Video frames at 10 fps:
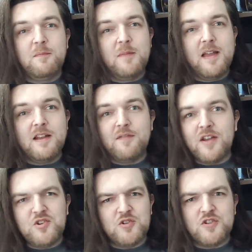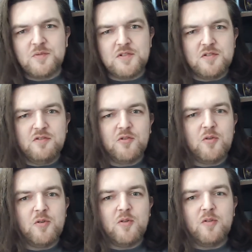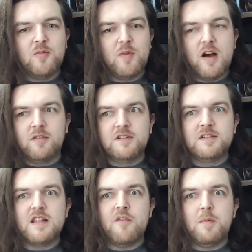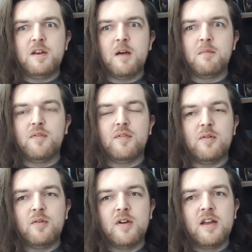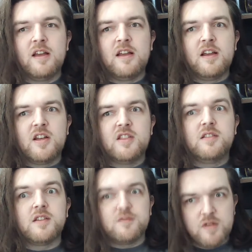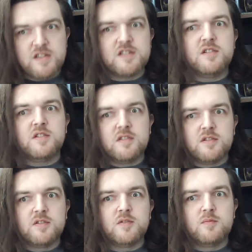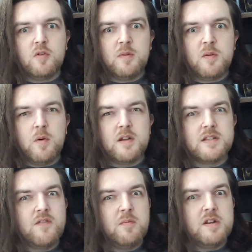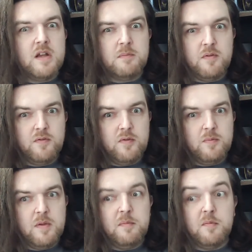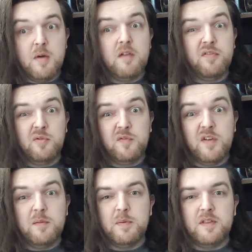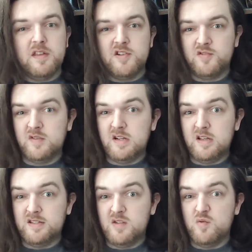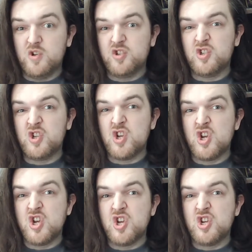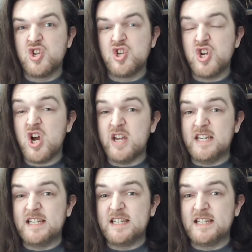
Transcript: Innovations which you thought, wow, this has never been done before. There's a reason, probably why it's never been done before. People might have thought of it, but they just realised it was shite.